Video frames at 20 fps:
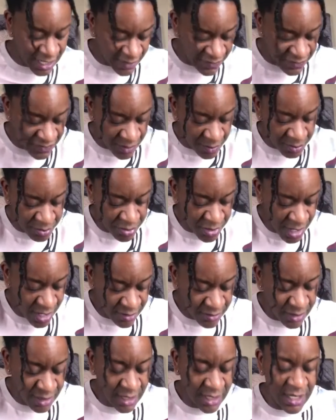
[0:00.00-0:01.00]
leather
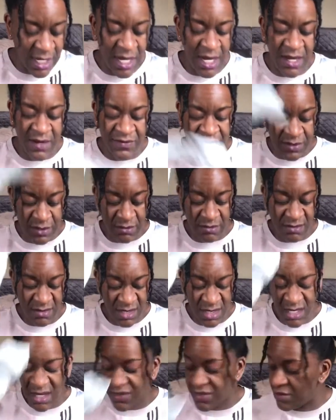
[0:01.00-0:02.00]
brown gloves.
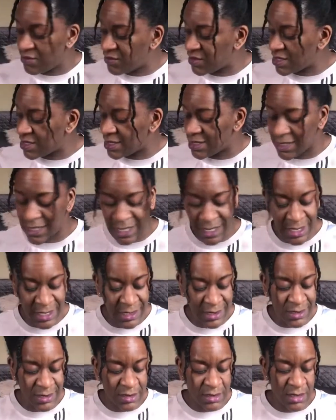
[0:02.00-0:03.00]
Another
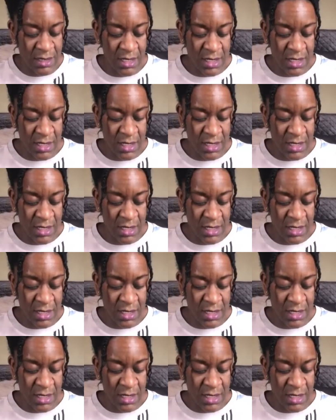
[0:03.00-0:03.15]
receipt.